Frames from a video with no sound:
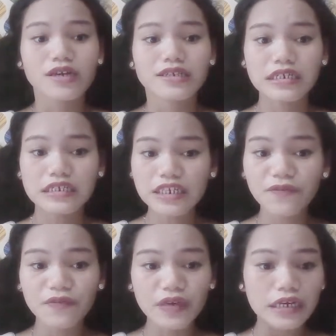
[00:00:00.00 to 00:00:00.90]

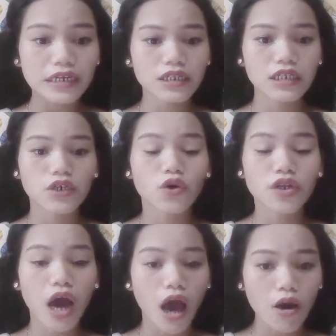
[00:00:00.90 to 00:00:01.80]
significantly
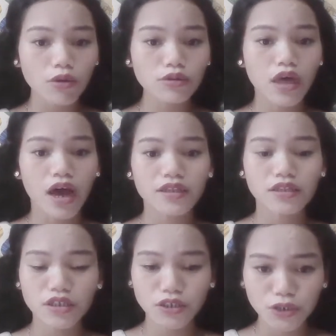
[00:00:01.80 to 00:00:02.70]
on how the
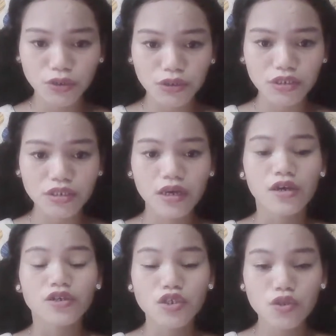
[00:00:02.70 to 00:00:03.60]
teachers,
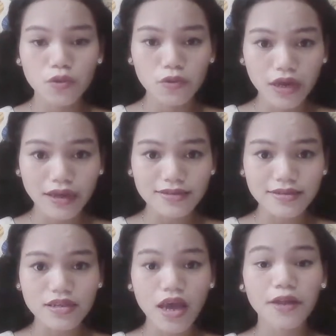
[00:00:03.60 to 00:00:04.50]

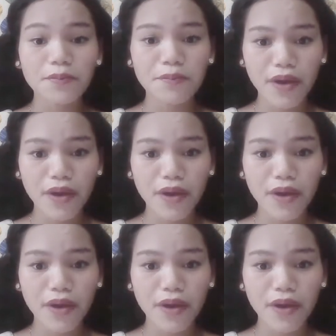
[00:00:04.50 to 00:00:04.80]
students, and